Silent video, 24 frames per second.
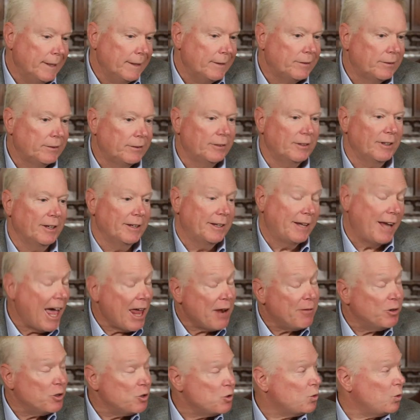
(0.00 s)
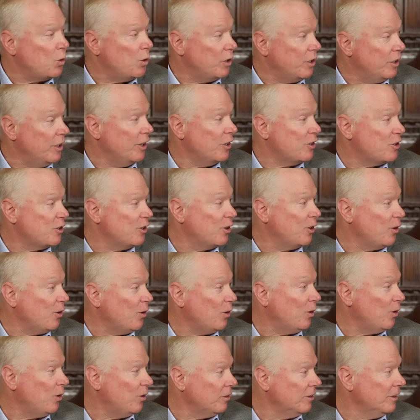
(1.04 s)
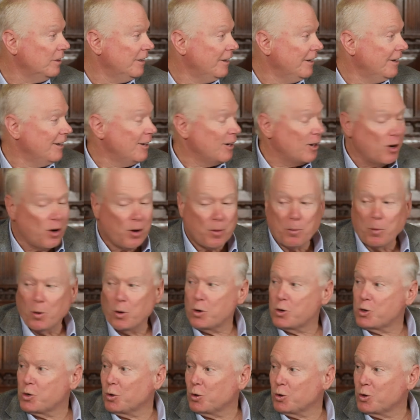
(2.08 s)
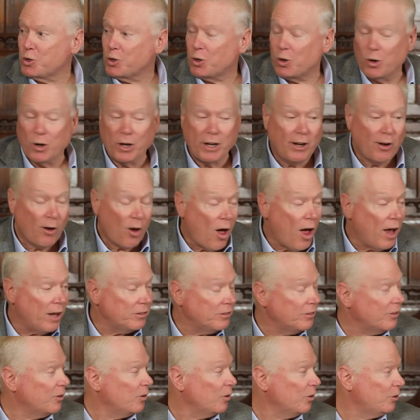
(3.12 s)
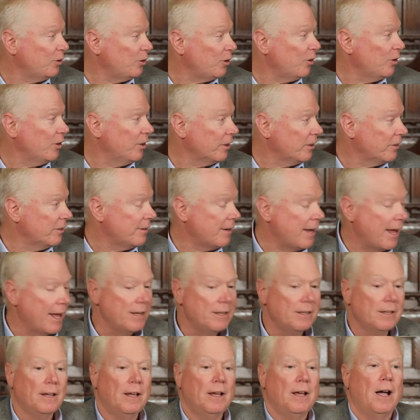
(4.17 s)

It's kind of a traditional commercial surety loss to a certain extent,